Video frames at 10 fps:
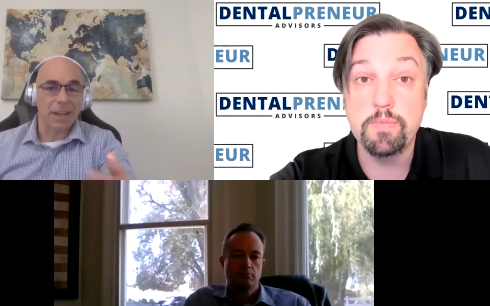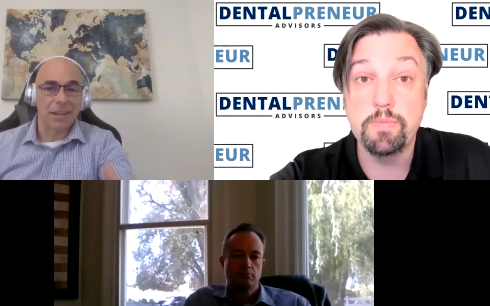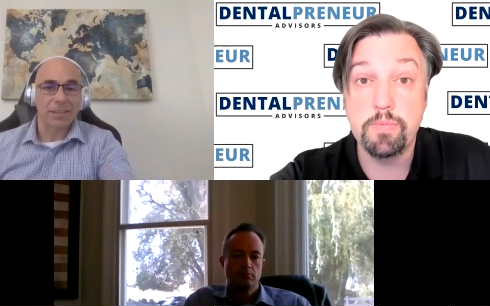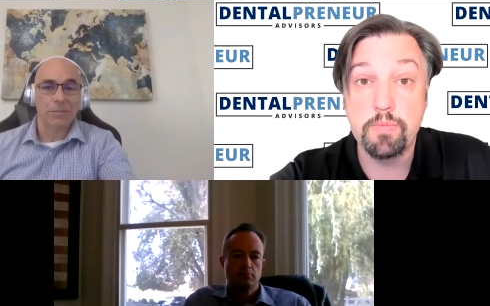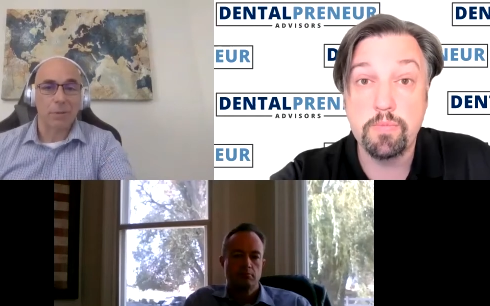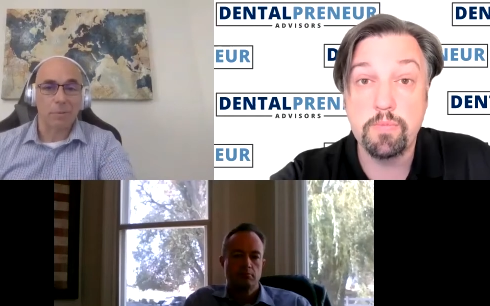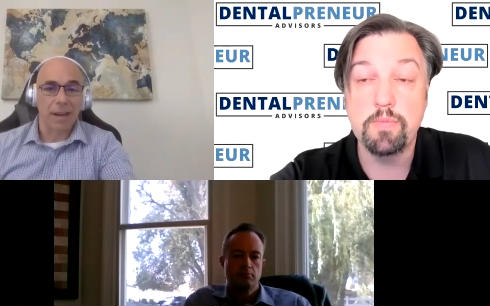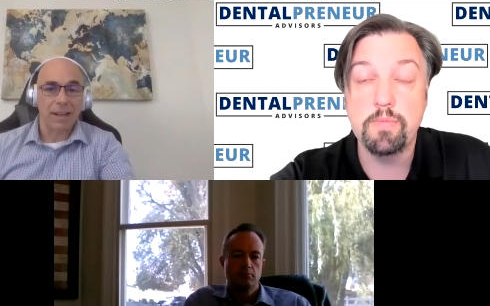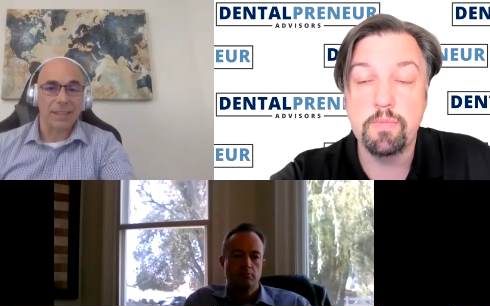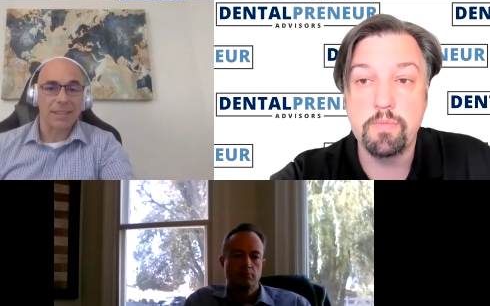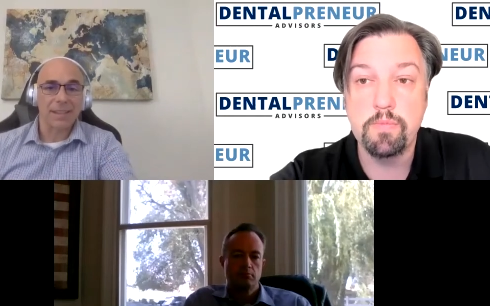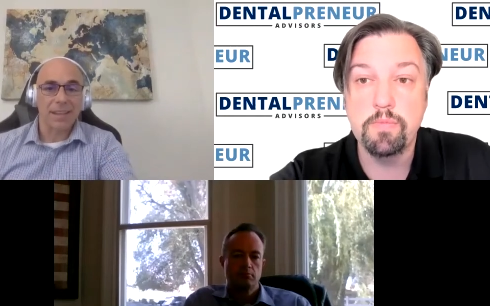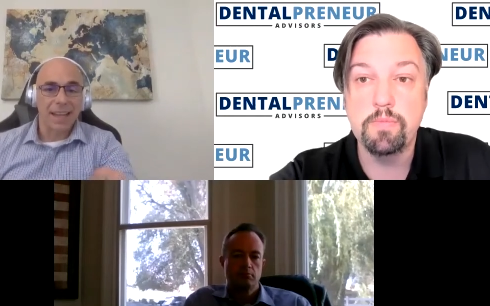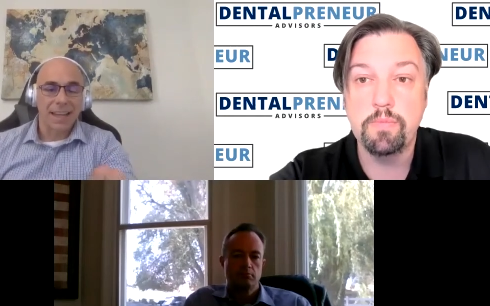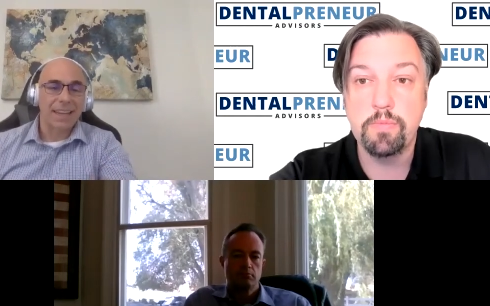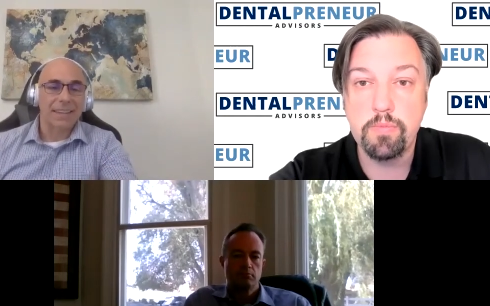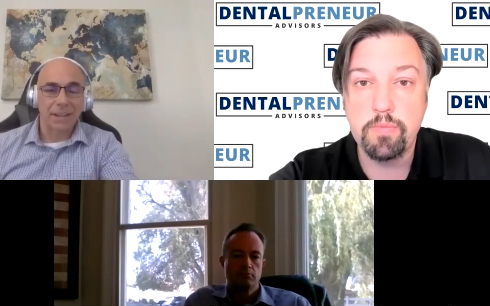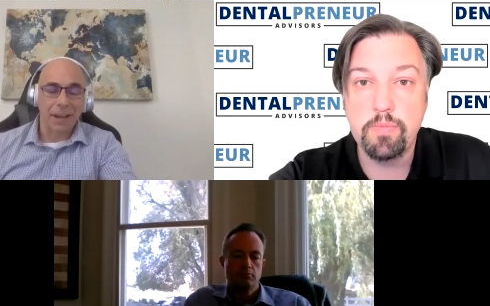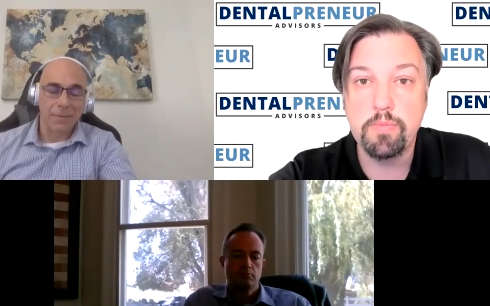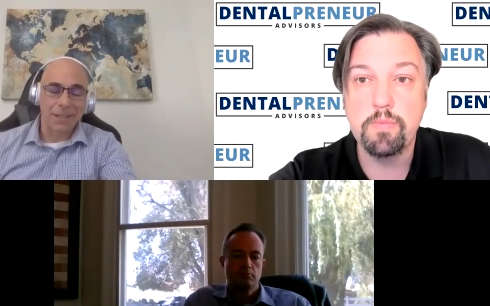Speaker 1: my customary practice. Can't
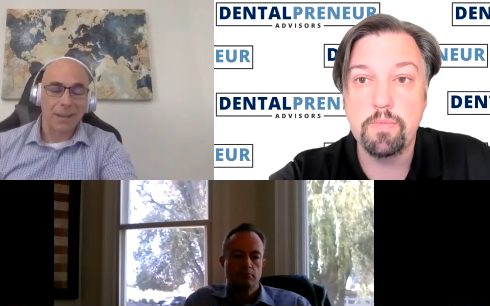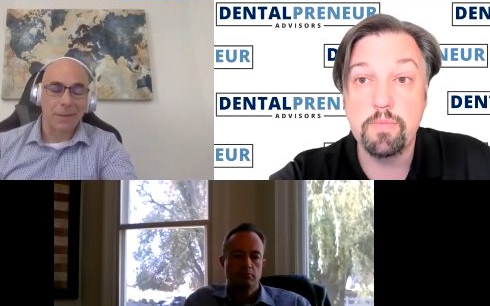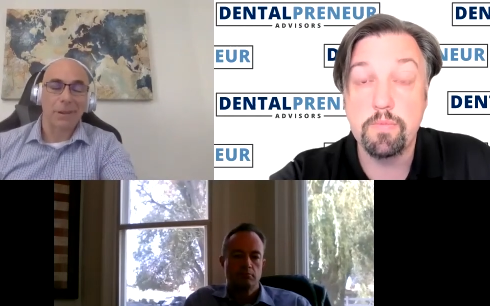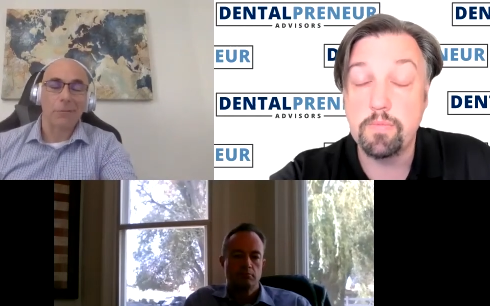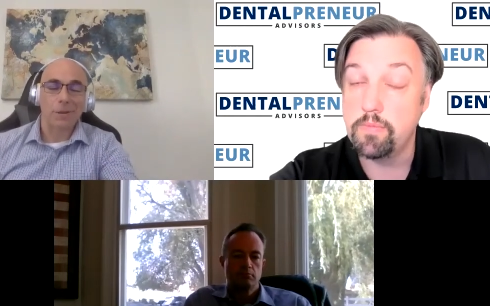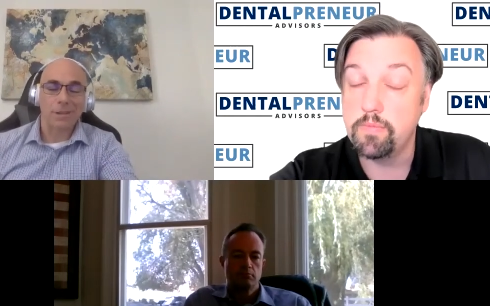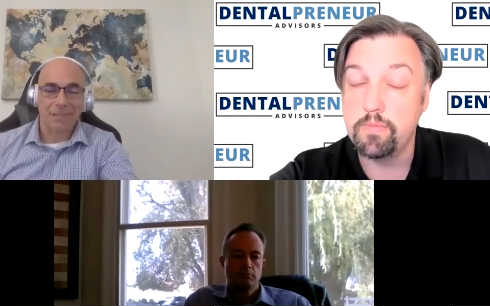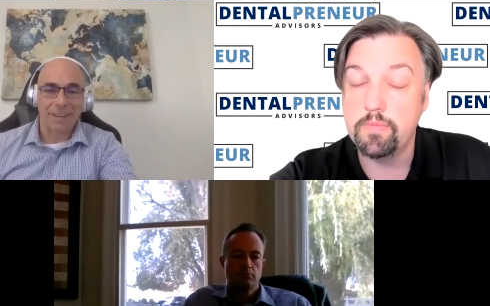tell you how many times I wish